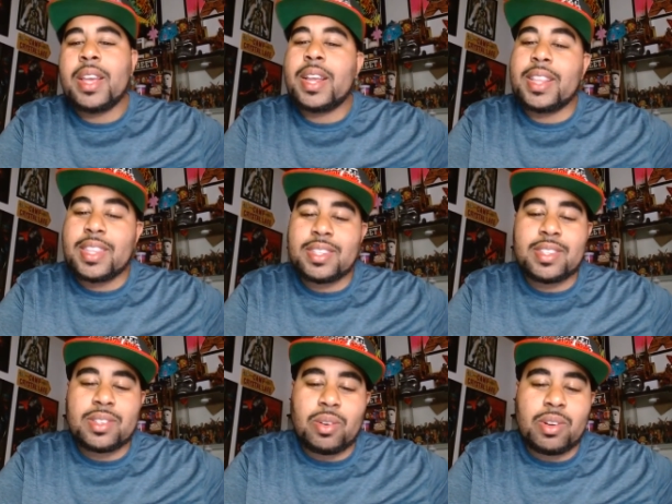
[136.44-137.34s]
and this
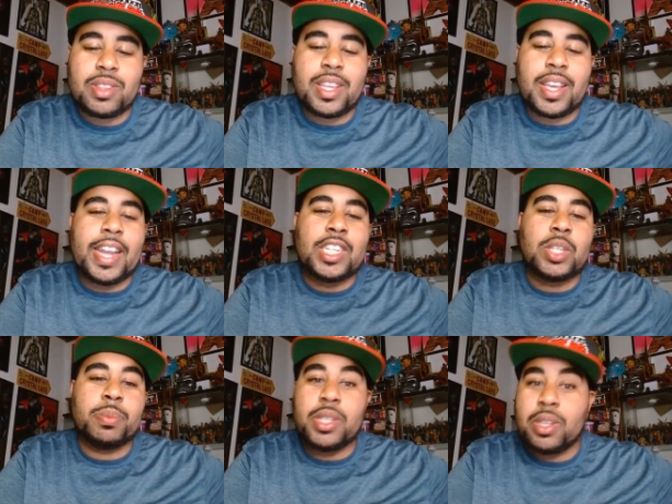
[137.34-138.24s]
is on the
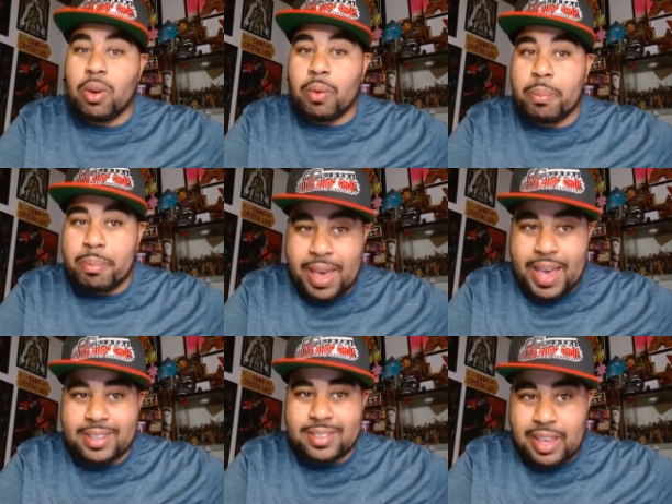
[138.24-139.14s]
HBO
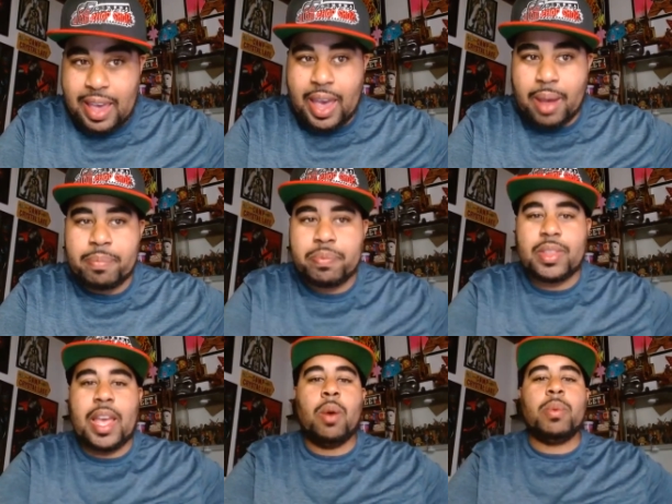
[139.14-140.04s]
Max app.
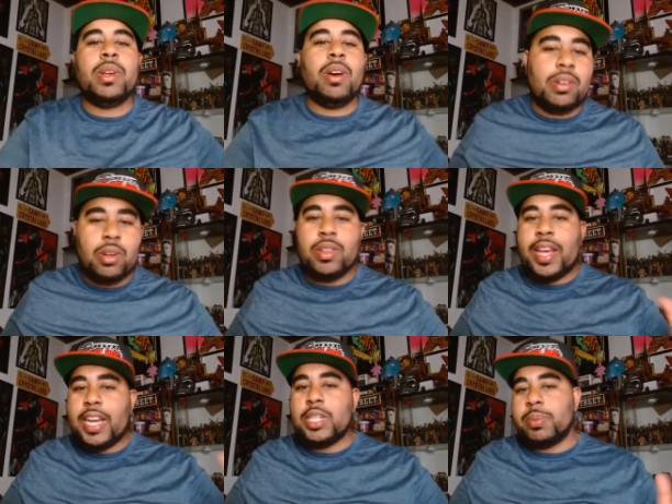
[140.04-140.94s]
Now, we all know
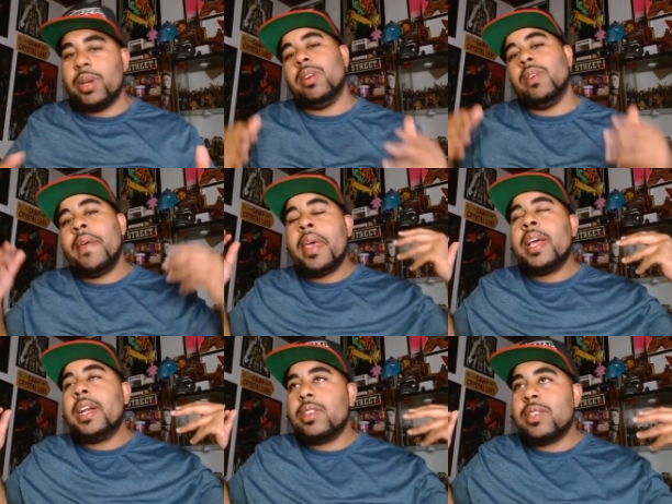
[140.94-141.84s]
that HBO
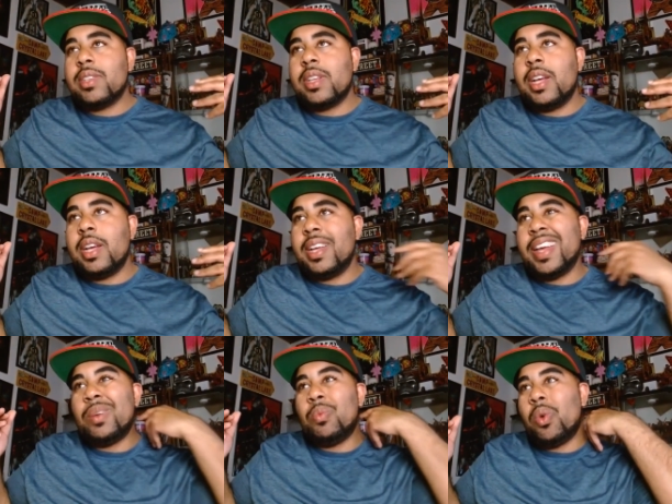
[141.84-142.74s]
is
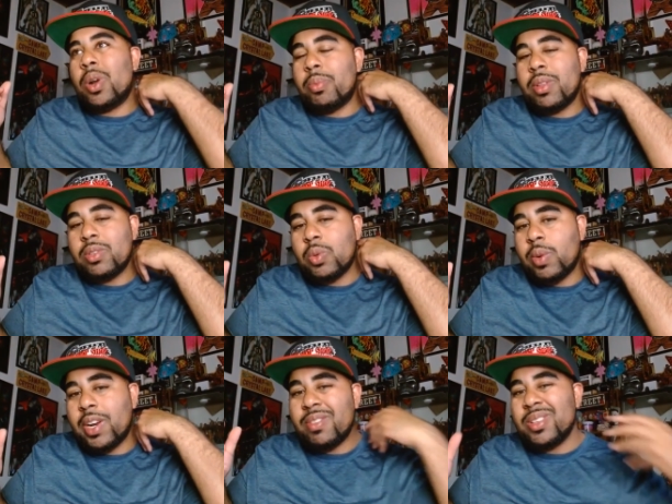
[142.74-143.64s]
at Warner Brothers or
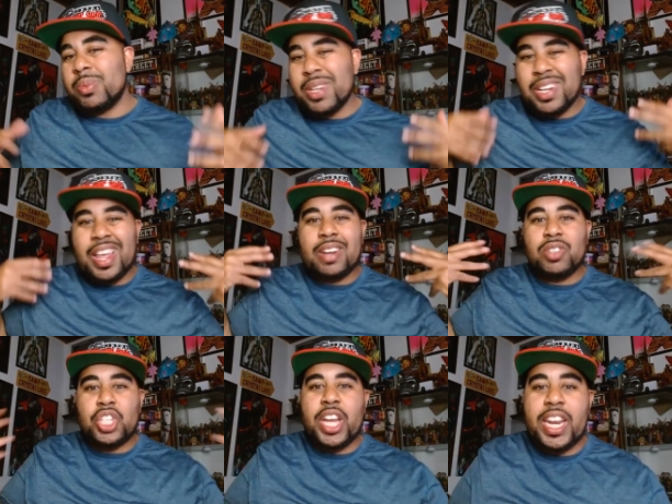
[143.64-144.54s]
whatever. There's been a lot of
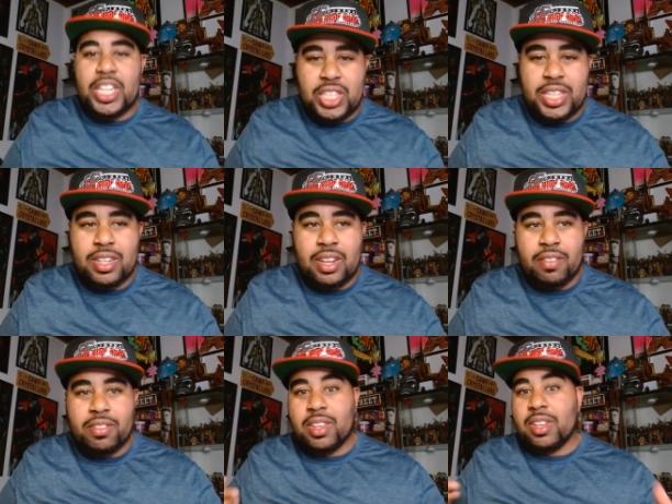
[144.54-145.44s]
changing of